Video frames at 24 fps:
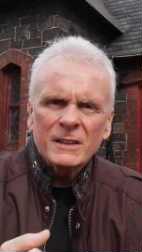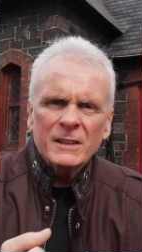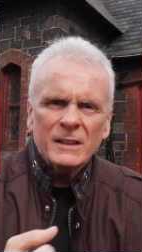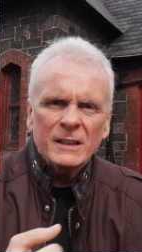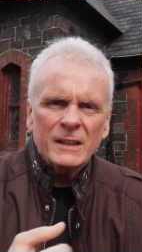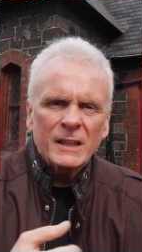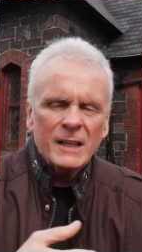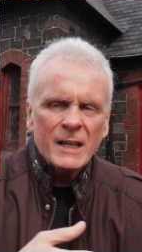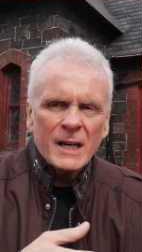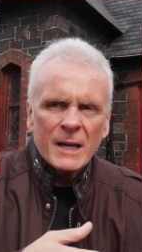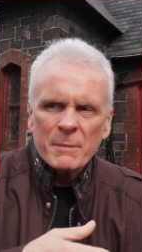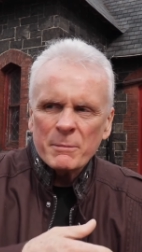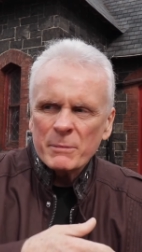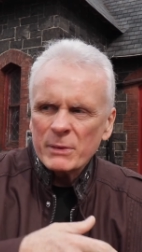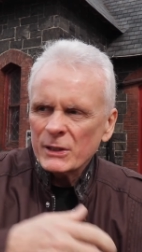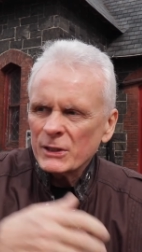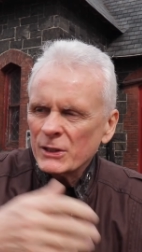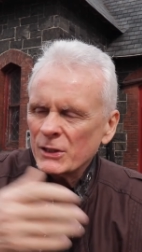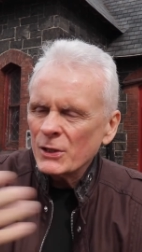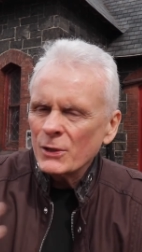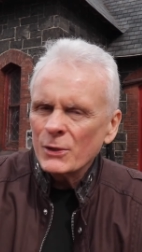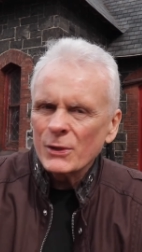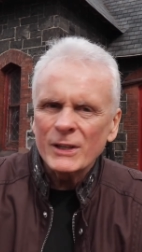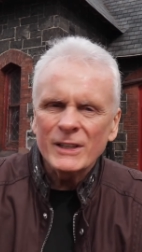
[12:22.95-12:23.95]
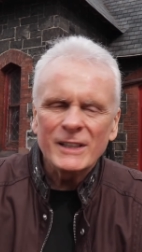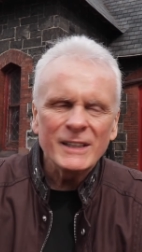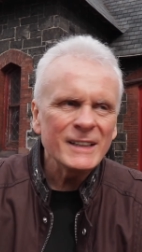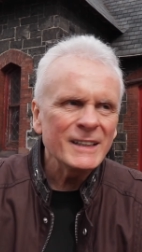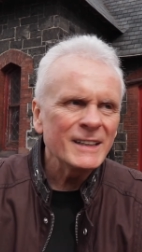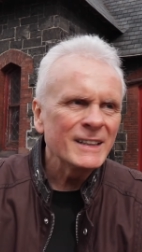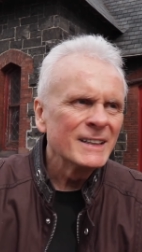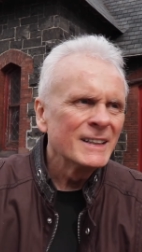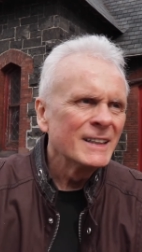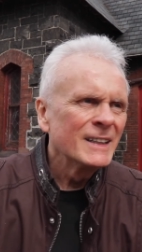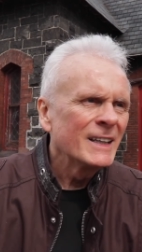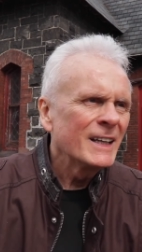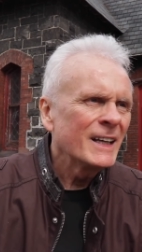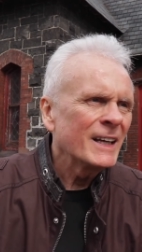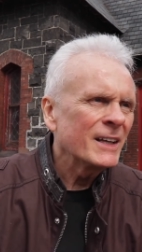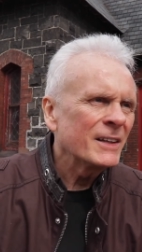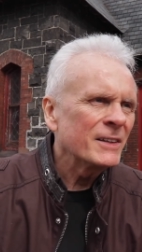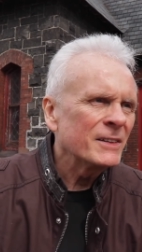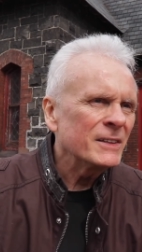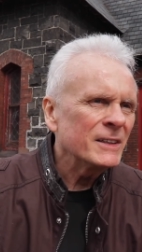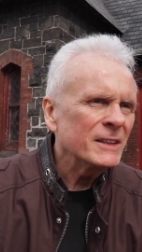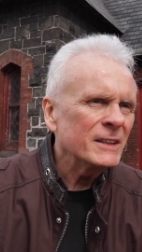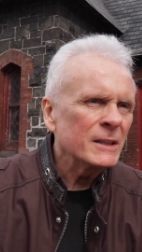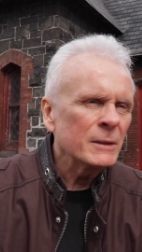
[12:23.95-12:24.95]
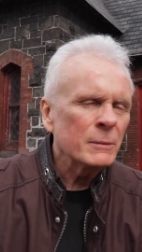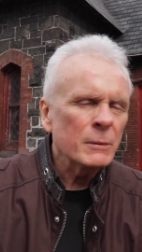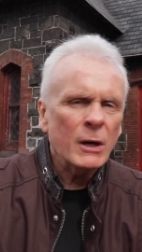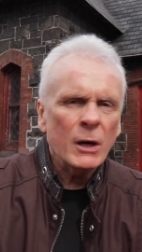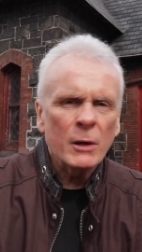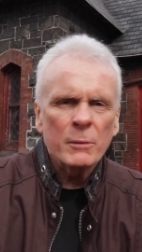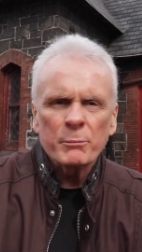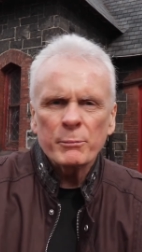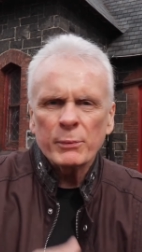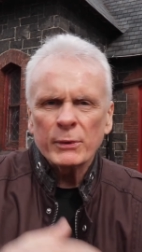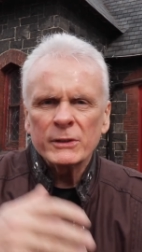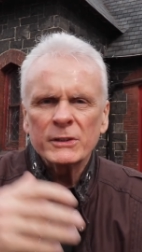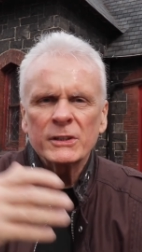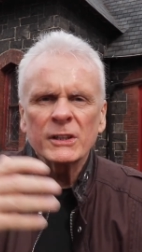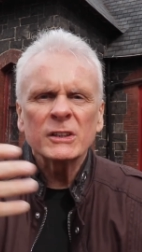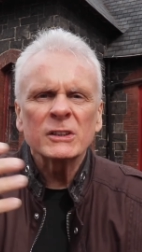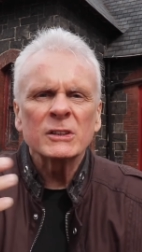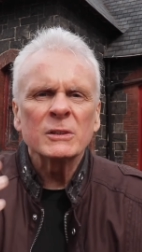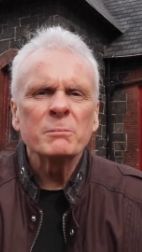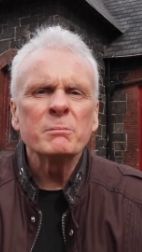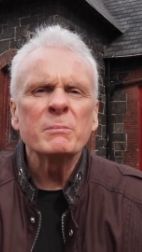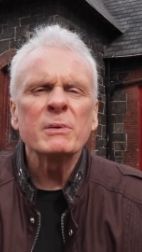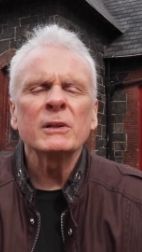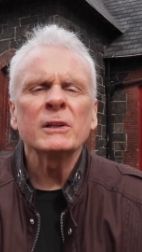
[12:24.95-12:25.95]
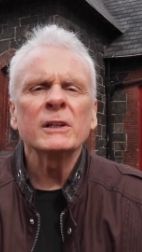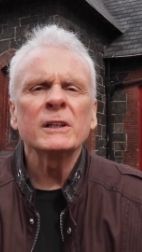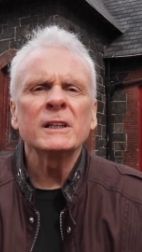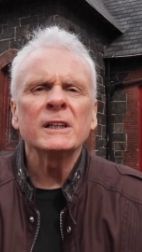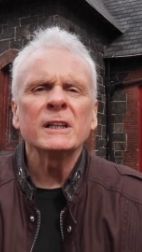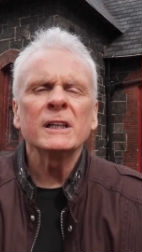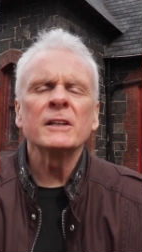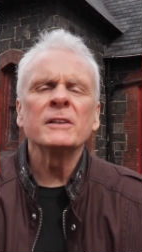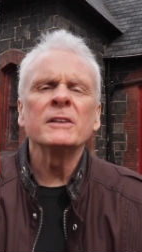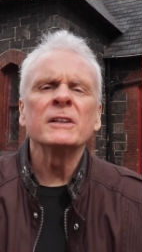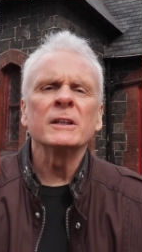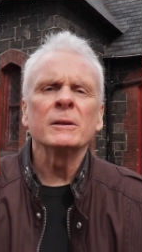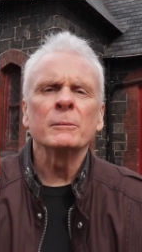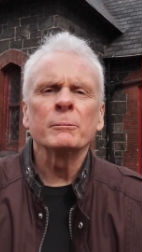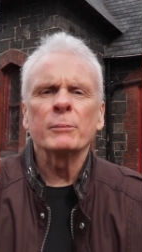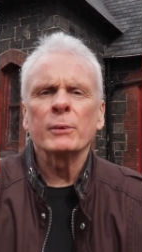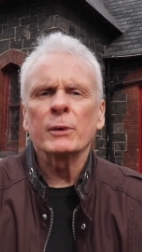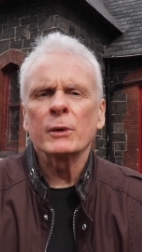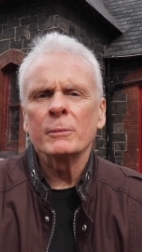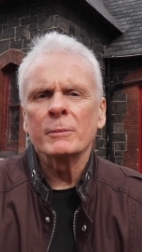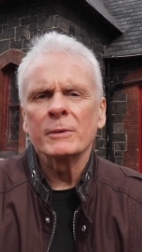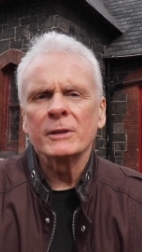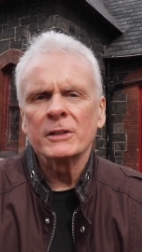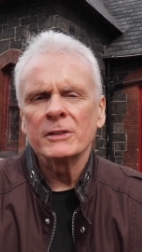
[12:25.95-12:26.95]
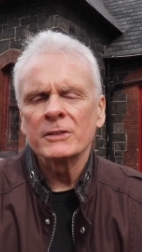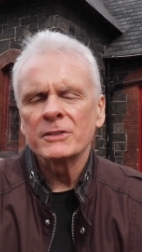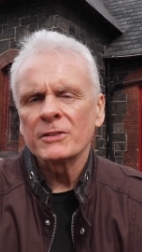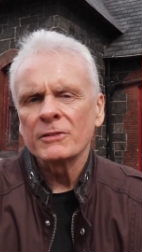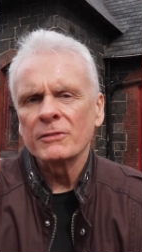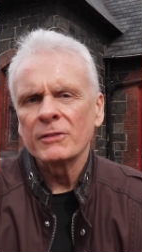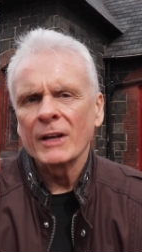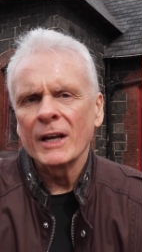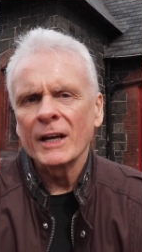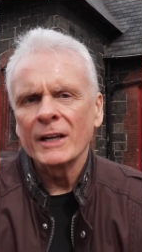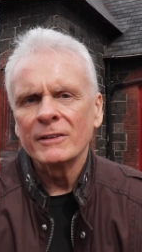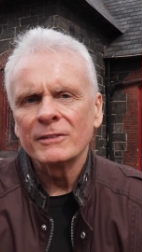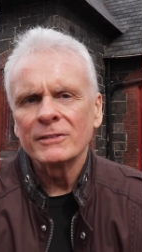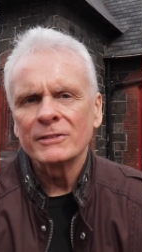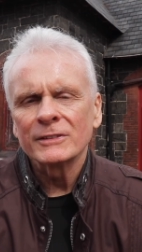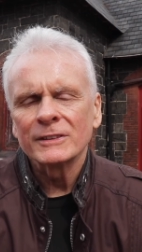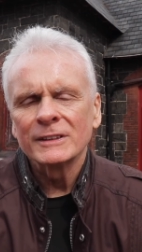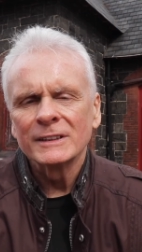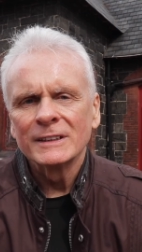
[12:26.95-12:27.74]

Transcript: the ambiguity and the unpredictability and the impermanence of life.